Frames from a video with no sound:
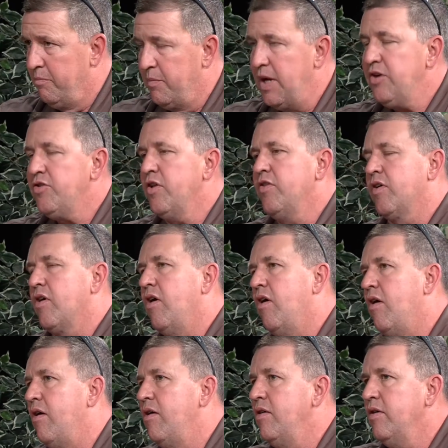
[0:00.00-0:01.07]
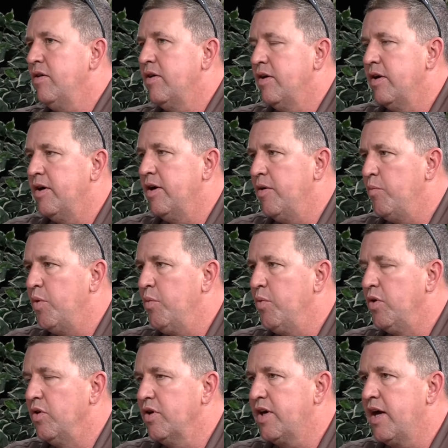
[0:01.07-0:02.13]
based on the call, we
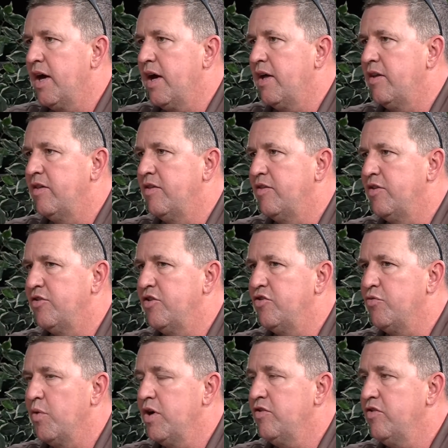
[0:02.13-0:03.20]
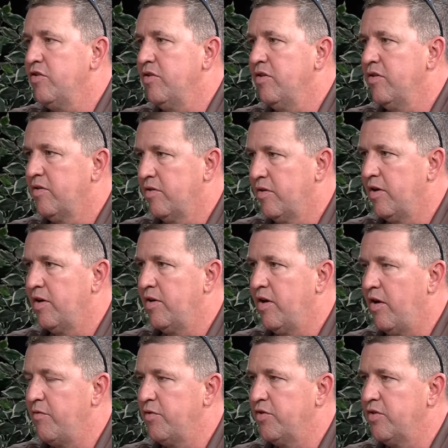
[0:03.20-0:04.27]
will look at the situation, and
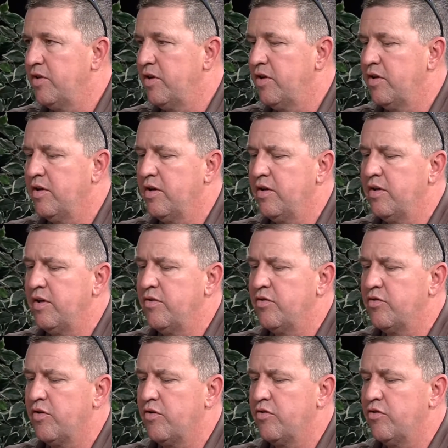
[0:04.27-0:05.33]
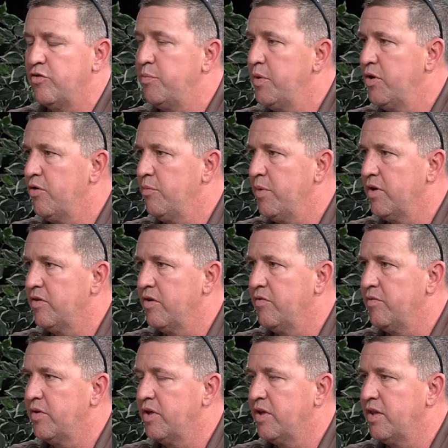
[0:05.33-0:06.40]
obviously either Sergeant Spear or myself
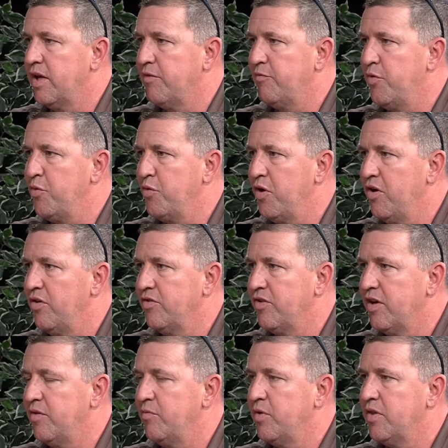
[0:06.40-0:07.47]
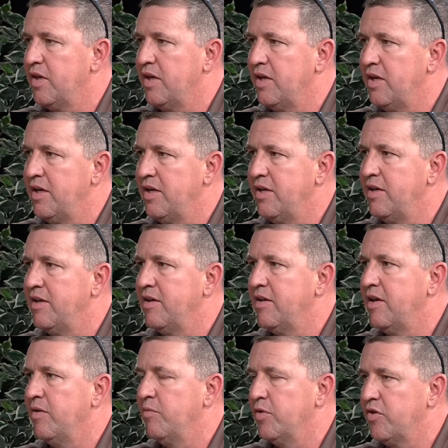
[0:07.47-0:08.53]
will get that phone call saying what they need and
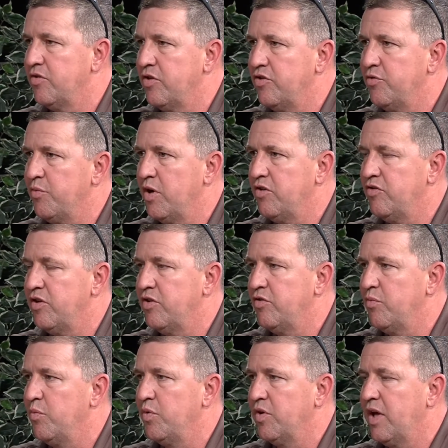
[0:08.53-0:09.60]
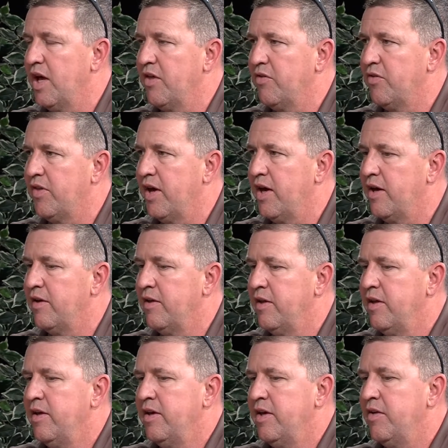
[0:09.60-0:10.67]
what the situation is, and we'll gather that.
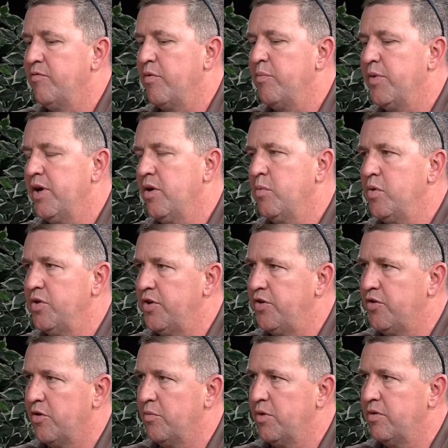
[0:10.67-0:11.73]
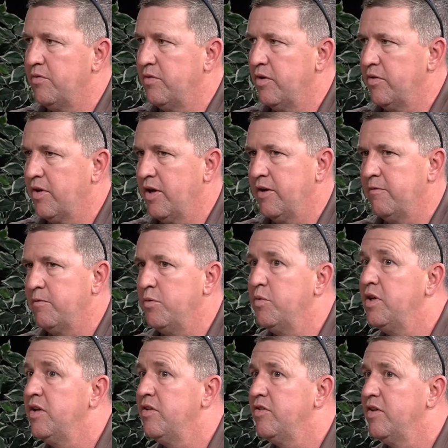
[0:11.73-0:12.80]
And from there we'll determine, okay, do we
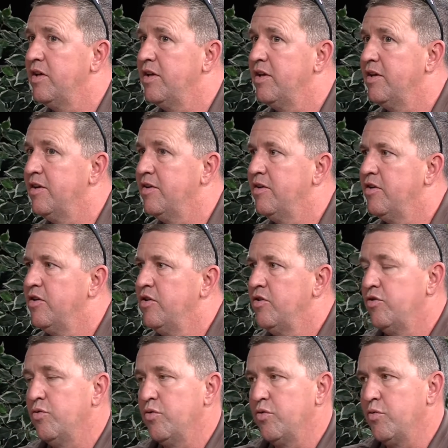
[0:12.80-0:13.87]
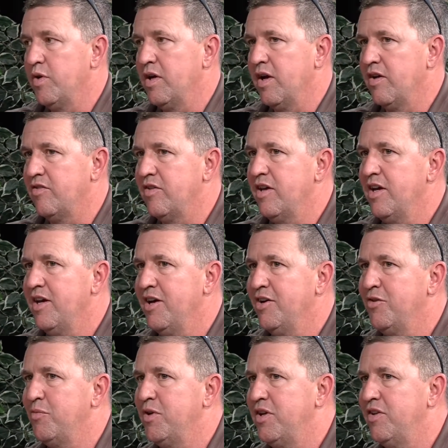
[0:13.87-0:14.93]
need to send 2 or 3 guys now?
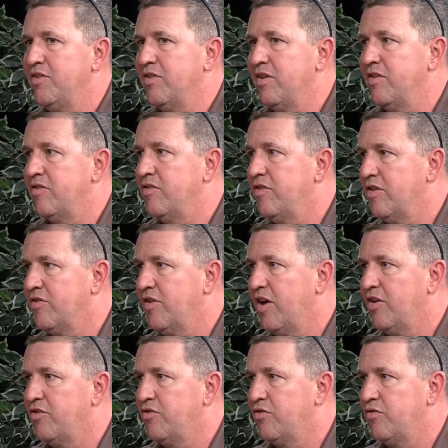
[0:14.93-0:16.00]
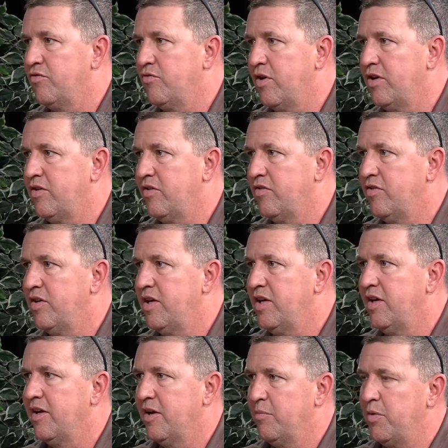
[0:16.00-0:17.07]
Do we need to send 6 guys straight to the
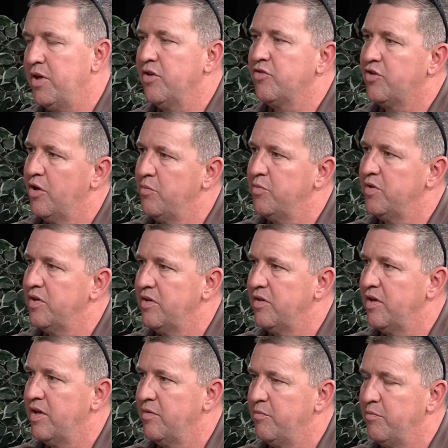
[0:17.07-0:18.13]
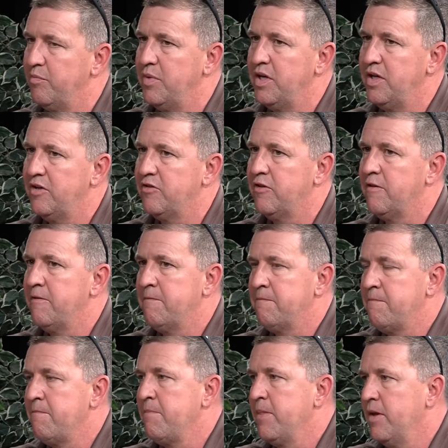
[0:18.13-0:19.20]
scene and everybody else comes and meets?
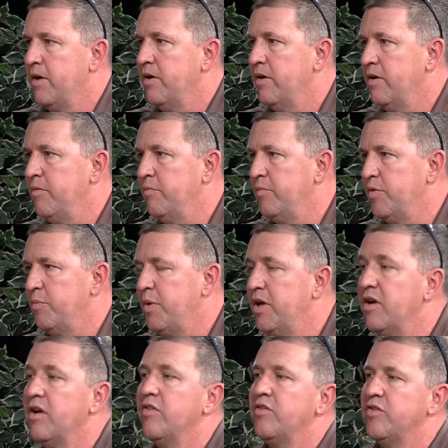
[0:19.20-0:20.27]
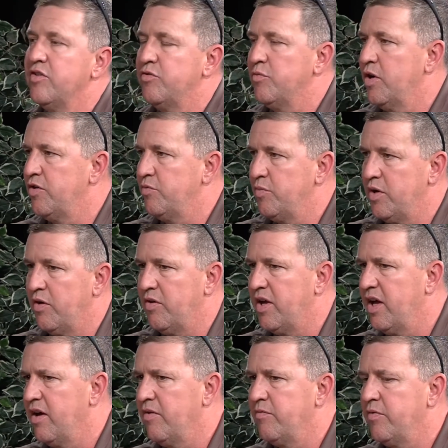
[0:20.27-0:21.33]
Depending on the situation, we already
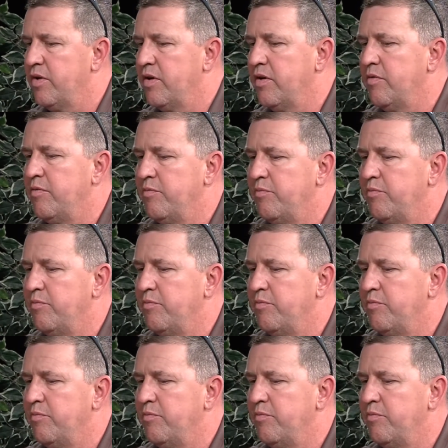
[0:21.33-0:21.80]
have